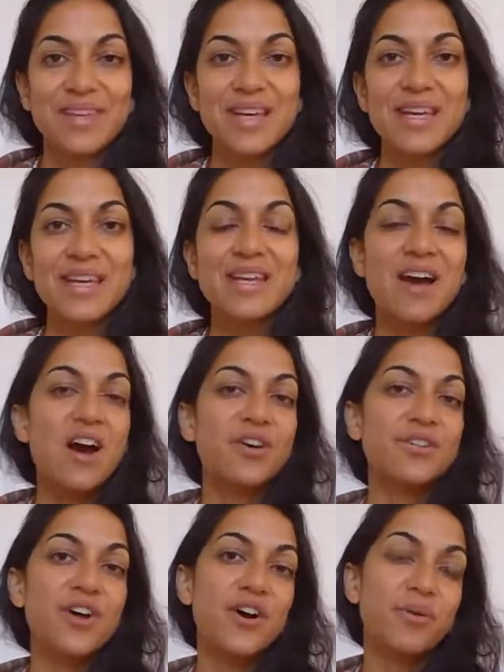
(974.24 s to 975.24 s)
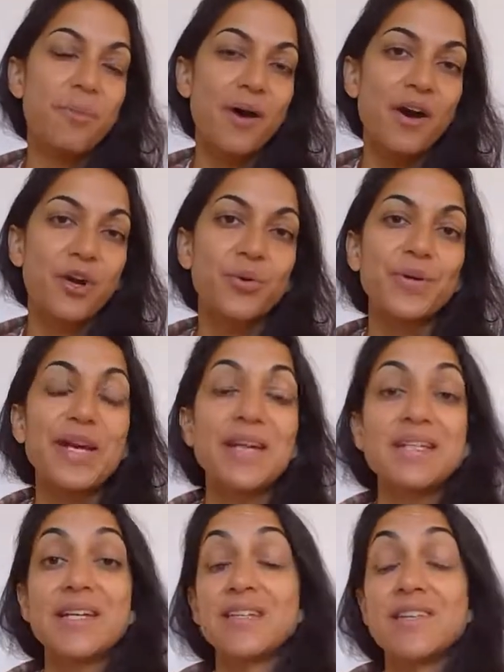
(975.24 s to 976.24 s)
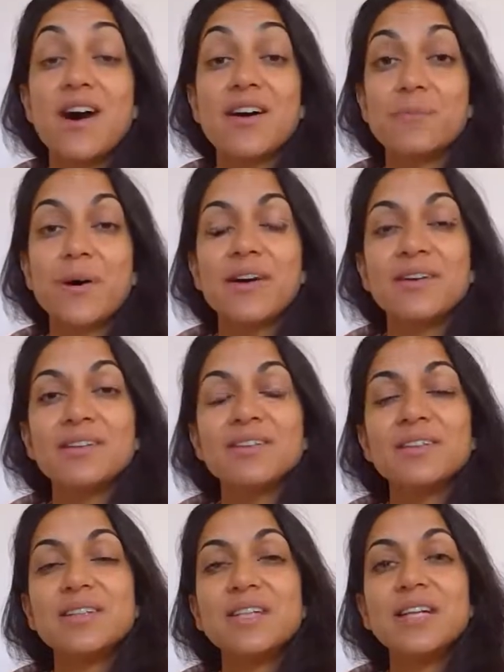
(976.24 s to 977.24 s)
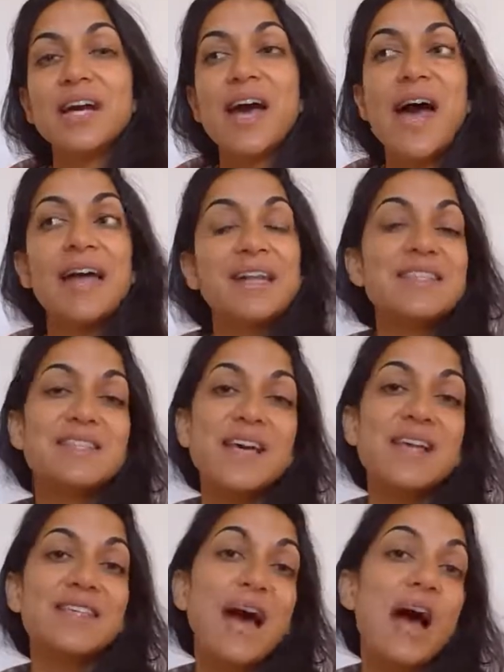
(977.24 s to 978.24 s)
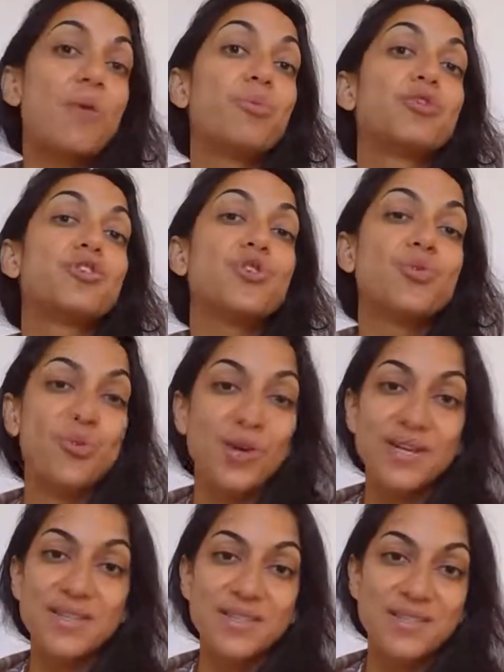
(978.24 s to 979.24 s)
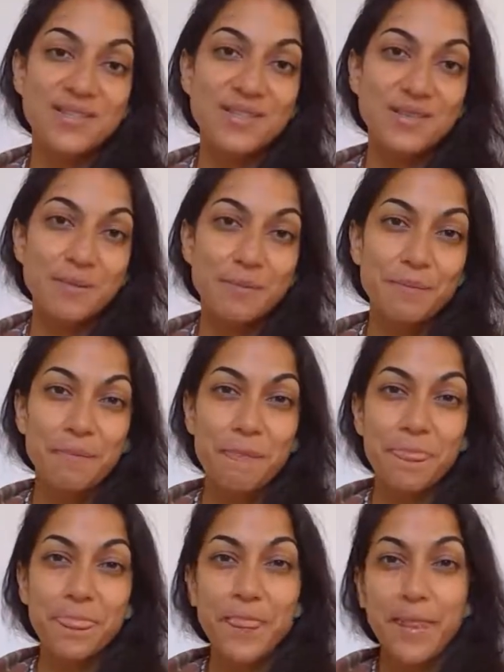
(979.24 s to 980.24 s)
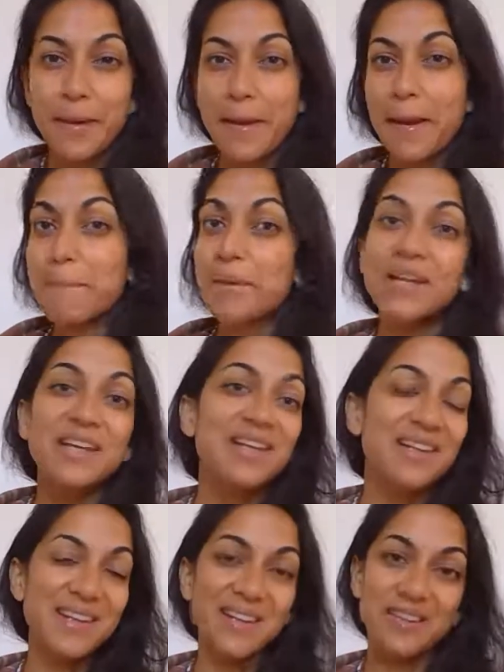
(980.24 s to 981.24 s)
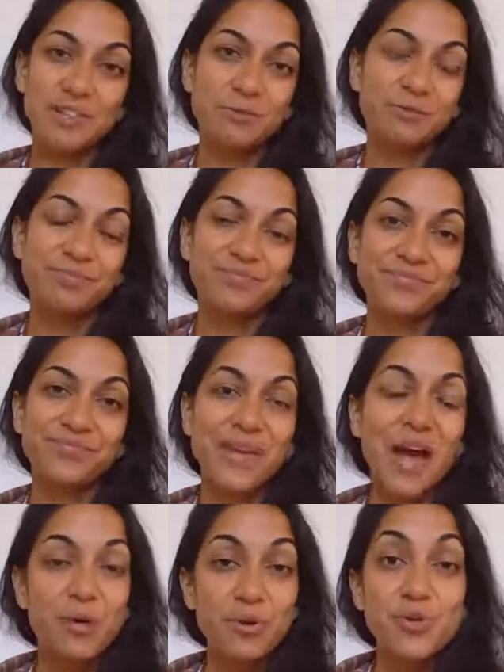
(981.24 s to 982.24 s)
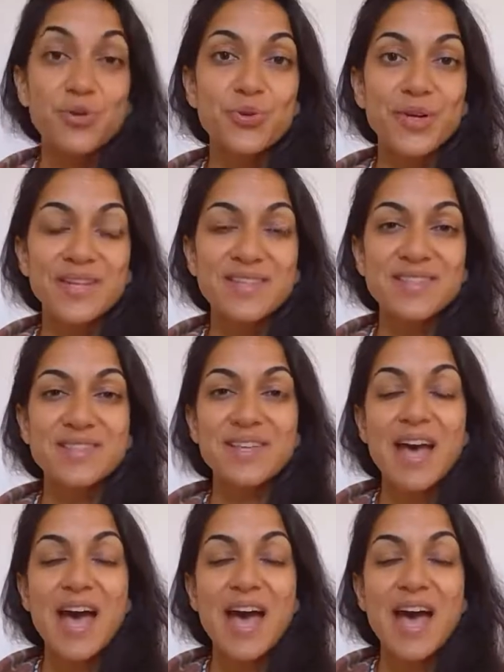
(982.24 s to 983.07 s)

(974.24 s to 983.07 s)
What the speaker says: in our dharma, creating dharma. And it's our choice, completely our choice.